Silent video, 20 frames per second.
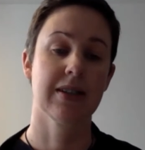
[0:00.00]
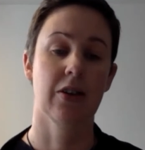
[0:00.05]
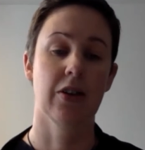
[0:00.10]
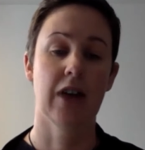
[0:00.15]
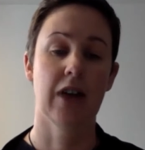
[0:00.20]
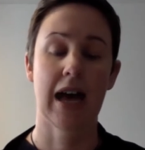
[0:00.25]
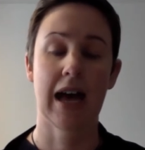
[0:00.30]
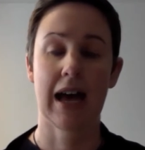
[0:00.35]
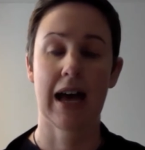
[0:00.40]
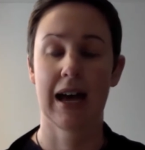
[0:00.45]
on
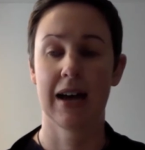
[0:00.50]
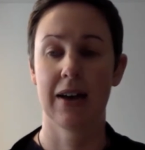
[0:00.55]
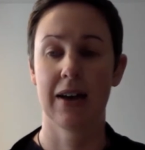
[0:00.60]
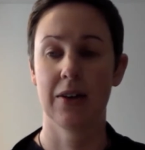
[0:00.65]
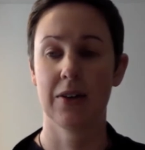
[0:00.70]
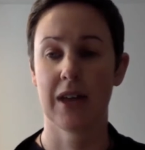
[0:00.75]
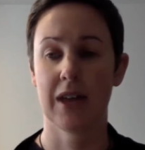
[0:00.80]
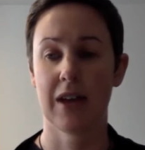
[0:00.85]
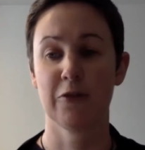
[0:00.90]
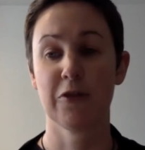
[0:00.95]
how
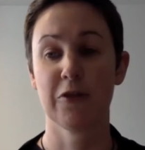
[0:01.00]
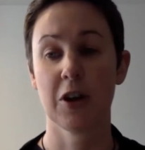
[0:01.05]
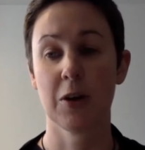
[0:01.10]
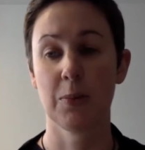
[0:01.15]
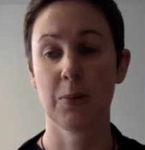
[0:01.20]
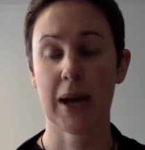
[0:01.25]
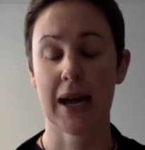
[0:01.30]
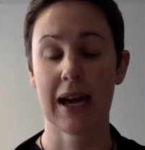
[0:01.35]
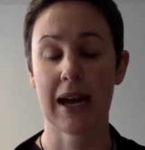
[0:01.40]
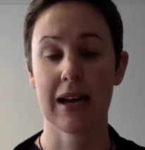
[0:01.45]
that firm
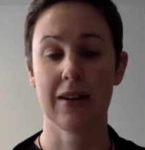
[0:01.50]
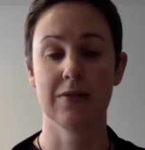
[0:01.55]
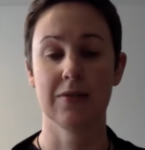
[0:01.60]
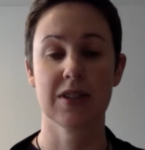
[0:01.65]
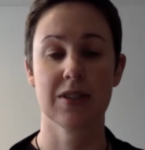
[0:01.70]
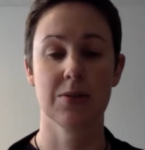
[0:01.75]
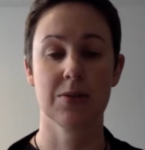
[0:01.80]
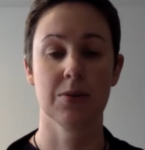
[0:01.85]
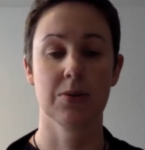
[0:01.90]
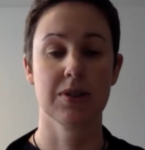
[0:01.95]
behaves
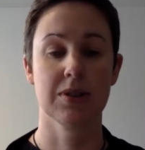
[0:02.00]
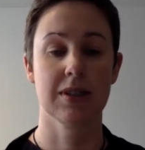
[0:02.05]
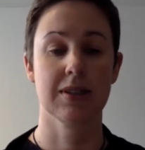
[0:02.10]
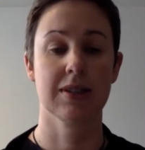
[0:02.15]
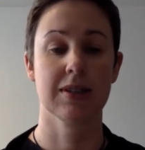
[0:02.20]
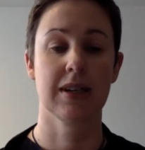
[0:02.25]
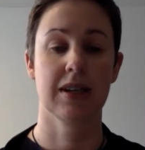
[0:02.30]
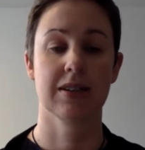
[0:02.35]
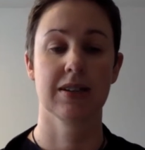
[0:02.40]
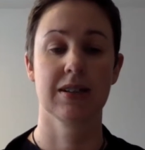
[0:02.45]
towards its
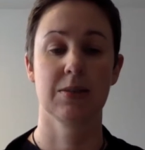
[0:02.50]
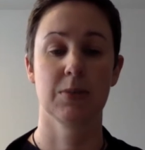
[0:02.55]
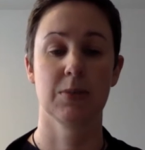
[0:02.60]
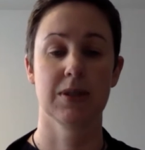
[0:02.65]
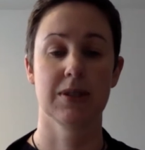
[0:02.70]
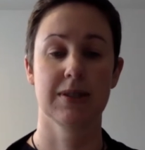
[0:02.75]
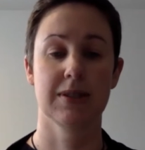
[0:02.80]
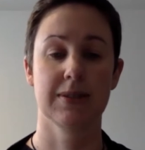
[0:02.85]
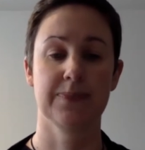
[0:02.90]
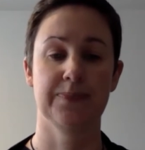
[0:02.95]

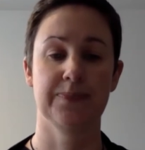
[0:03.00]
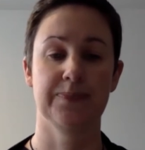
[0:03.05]
customers.